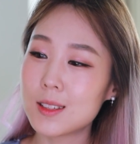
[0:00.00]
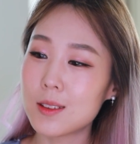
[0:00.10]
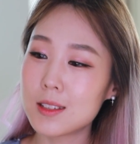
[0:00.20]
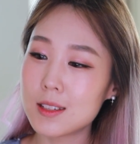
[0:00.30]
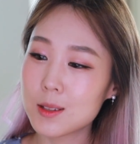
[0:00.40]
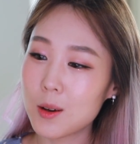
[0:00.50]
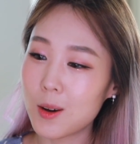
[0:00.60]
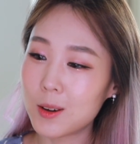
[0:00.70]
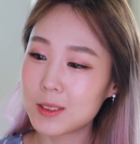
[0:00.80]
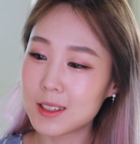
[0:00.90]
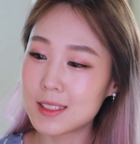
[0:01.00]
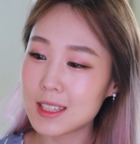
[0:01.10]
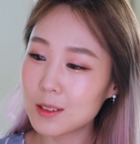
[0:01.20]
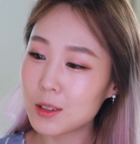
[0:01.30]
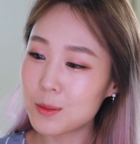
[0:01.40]
So this is called the
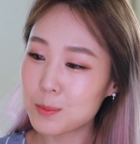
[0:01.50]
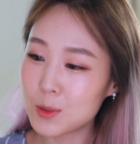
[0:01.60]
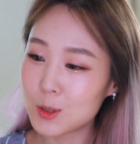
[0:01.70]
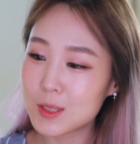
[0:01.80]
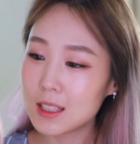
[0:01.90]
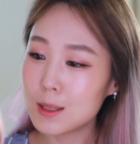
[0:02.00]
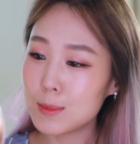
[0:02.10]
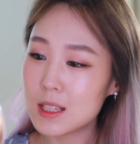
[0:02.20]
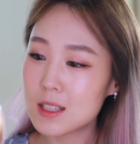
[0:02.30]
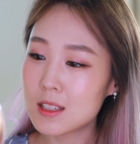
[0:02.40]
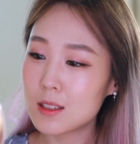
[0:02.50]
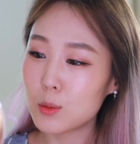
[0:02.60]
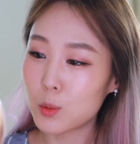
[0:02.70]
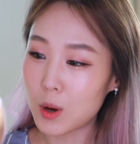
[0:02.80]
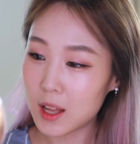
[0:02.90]
Secret Muse
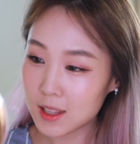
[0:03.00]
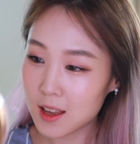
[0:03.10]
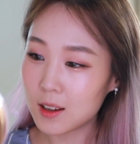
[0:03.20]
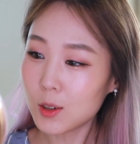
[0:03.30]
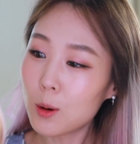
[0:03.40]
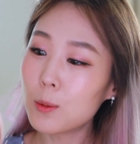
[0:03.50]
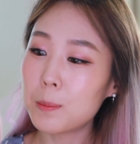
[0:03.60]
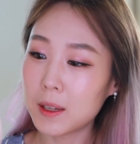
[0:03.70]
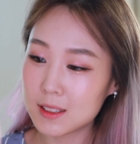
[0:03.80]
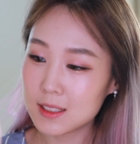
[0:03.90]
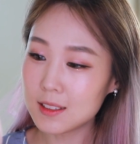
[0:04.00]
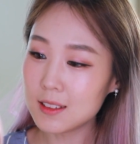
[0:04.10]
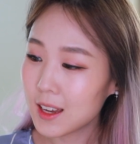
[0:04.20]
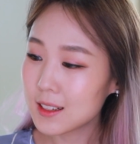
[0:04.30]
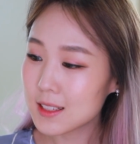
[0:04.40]
Himiznohana Cover Pact,
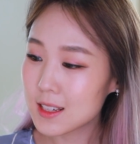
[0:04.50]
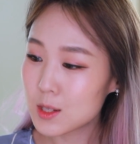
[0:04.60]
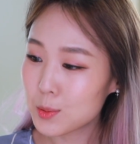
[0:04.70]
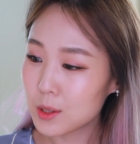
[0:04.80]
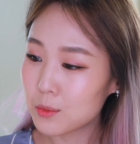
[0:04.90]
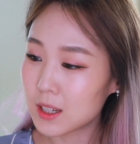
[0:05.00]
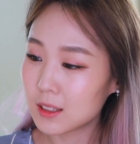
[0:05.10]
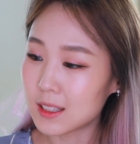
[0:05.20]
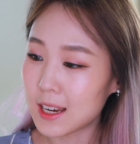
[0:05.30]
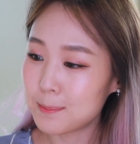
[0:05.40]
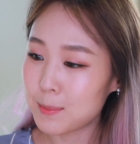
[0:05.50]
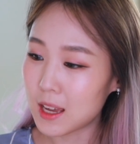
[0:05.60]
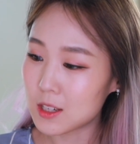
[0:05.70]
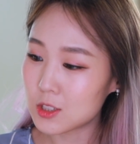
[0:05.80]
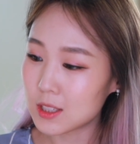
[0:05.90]
and it's in 21 light
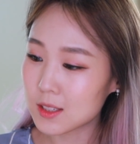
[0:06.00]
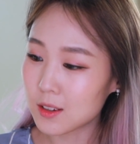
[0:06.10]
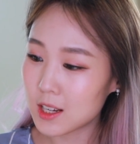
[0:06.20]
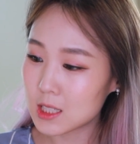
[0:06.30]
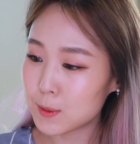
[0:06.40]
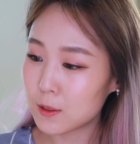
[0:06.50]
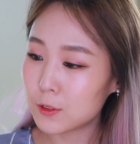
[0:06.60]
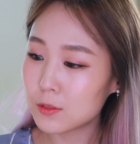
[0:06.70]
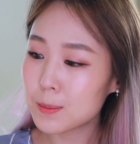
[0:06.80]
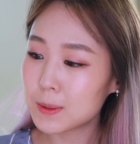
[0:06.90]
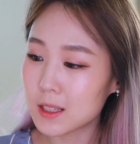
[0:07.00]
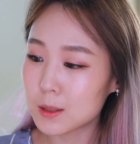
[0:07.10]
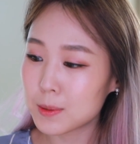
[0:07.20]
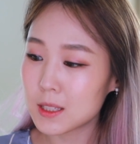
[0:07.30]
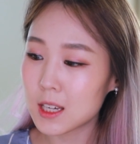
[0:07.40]
beige. It's got SPF 50
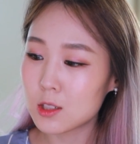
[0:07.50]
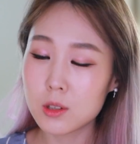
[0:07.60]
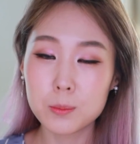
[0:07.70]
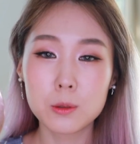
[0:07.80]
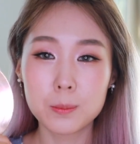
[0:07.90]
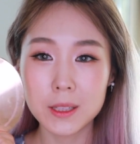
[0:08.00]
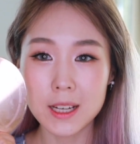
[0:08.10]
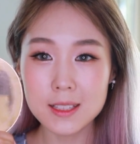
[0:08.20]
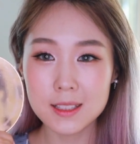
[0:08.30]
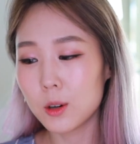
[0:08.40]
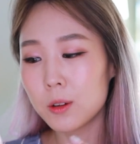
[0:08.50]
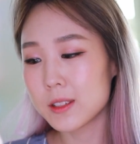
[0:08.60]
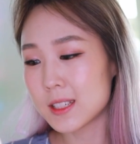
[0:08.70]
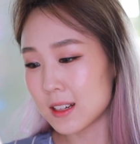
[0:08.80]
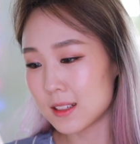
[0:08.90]
plus PA triple plus, all
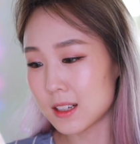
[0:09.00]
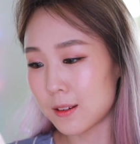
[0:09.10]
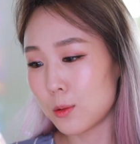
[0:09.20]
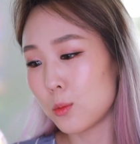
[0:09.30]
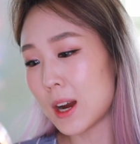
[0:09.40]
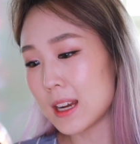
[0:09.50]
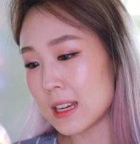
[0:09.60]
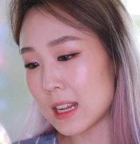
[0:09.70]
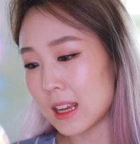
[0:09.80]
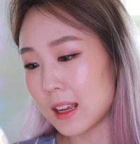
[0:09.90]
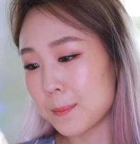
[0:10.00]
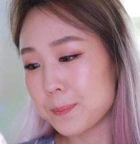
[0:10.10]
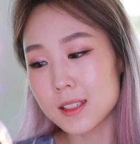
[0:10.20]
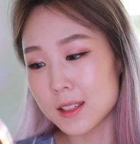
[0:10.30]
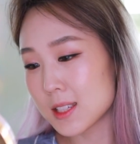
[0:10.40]
the standard stuff, whitening,
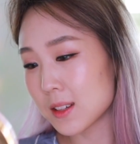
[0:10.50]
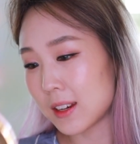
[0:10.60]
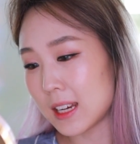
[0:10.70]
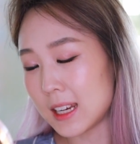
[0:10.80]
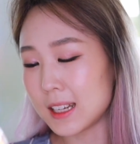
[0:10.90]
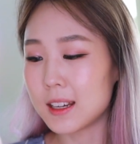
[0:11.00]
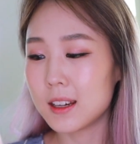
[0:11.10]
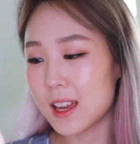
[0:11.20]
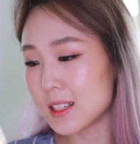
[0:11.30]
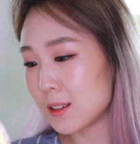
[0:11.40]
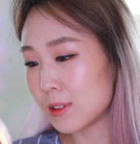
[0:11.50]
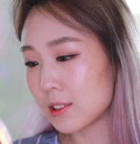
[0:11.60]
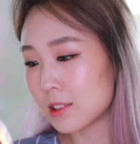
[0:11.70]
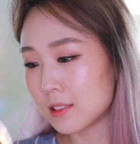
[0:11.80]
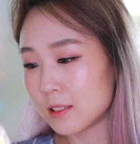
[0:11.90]
sunscreen,
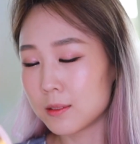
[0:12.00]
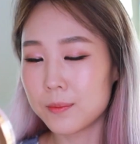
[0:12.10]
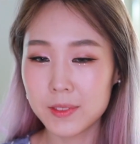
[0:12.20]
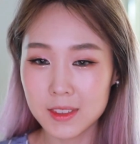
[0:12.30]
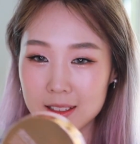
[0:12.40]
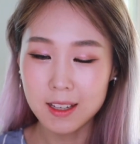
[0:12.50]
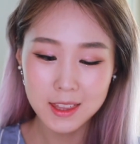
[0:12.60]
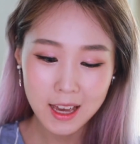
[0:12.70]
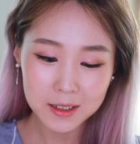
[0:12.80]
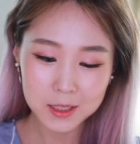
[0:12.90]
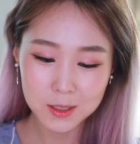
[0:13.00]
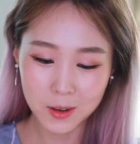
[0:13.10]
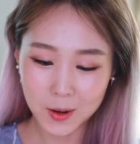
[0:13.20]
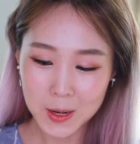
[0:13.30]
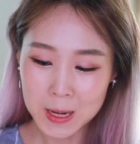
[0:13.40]
anti-wrinkle, things like that.
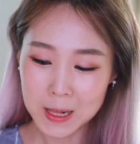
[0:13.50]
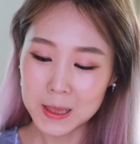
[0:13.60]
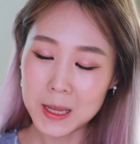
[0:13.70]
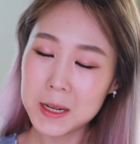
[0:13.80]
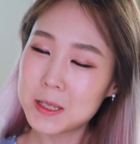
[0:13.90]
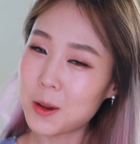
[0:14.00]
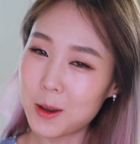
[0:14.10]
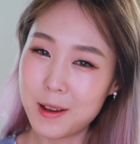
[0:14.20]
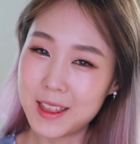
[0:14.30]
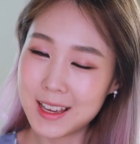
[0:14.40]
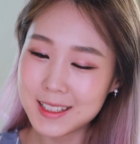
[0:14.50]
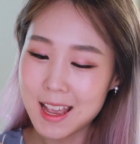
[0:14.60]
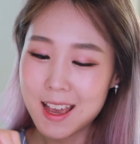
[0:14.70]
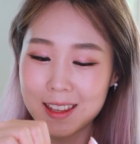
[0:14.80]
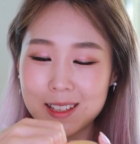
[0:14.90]
So let us open this.
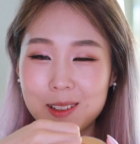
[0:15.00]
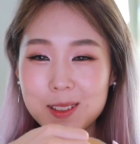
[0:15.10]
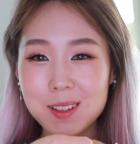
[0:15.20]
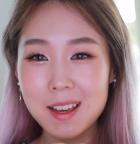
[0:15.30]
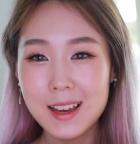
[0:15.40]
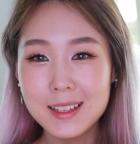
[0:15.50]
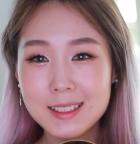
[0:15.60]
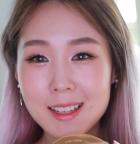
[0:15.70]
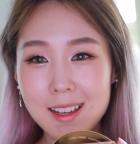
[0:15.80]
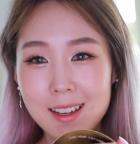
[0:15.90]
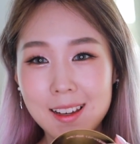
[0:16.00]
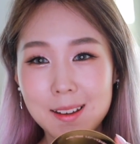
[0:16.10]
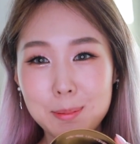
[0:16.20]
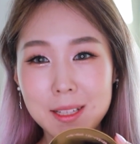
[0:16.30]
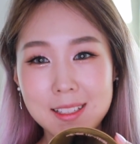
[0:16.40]
This also has
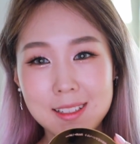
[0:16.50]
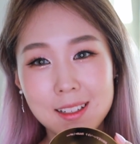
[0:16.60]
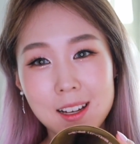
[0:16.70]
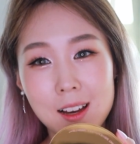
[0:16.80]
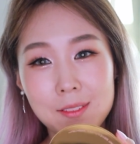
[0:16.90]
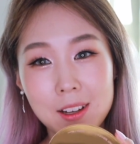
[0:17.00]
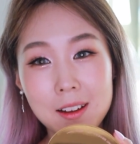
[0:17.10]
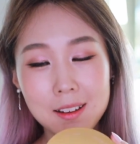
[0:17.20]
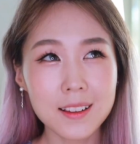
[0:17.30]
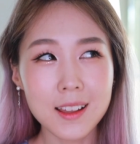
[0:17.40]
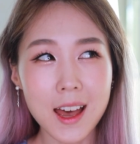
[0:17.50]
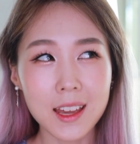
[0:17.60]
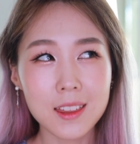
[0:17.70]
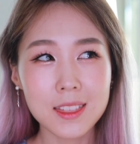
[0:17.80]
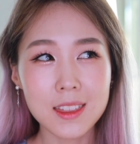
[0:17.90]
a plastic cover
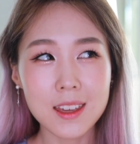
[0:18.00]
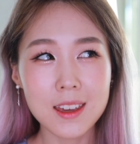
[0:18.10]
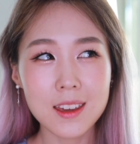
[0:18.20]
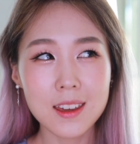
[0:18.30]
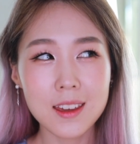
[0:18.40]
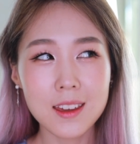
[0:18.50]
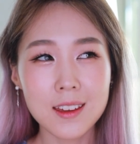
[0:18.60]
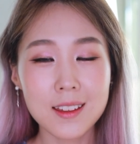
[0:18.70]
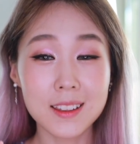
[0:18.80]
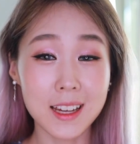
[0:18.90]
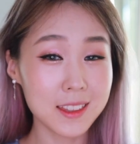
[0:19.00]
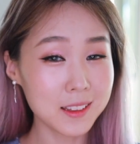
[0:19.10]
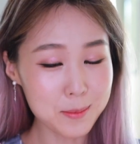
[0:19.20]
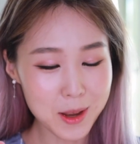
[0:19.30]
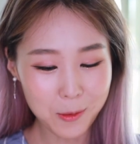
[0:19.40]
like the
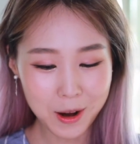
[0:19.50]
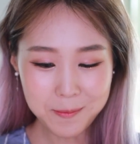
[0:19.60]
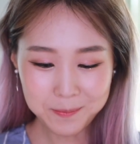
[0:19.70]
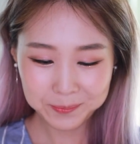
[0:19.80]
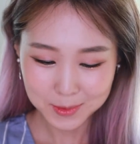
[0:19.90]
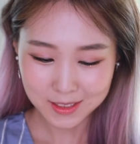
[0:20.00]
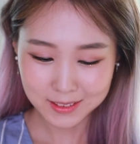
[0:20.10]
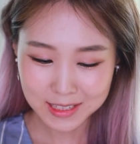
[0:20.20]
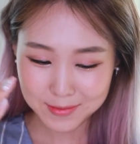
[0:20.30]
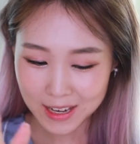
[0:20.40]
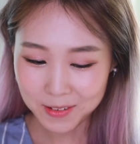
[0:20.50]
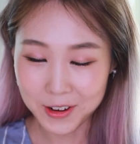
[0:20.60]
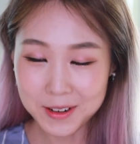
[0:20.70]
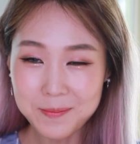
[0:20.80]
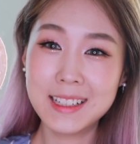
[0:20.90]
La Mer one. I'm gonna leave that
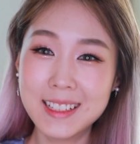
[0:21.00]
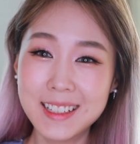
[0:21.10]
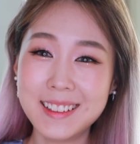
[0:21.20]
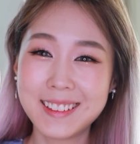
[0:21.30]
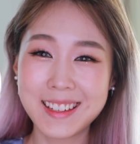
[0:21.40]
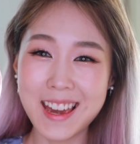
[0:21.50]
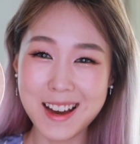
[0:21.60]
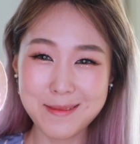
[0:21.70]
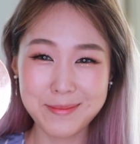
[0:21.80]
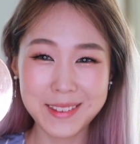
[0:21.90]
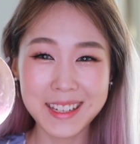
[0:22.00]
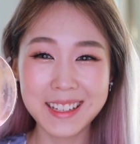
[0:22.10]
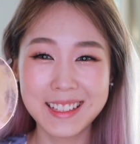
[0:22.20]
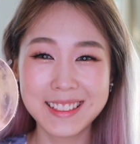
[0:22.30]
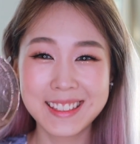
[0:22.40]
on. Look how big
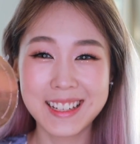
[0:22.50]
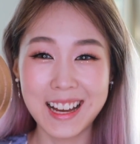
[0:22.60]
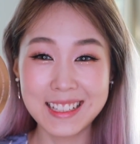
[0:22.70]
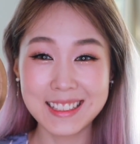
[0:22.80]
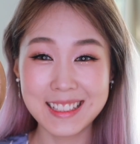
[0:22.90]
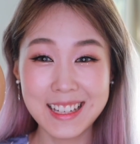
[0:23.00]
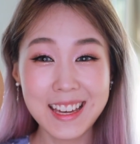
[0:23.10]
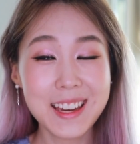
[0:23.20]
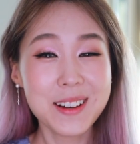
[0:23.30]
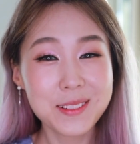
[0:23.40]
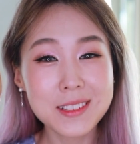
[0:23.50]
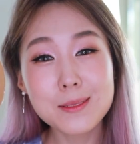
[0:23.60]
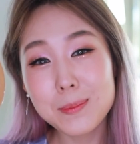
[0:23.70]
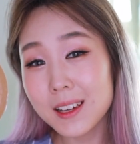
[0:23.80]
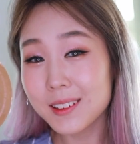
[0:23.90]
it is, guys. Would
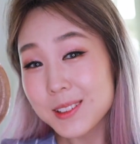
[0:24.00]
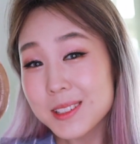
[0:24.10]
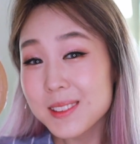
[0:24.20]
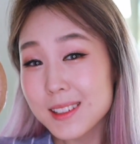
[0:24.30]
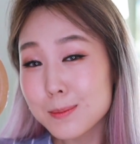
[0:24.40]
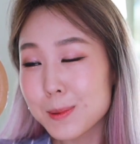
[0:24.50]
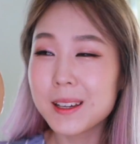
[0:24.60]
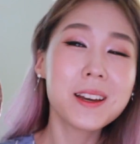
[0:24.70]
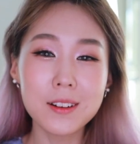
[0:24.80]
you buy a cushion this big?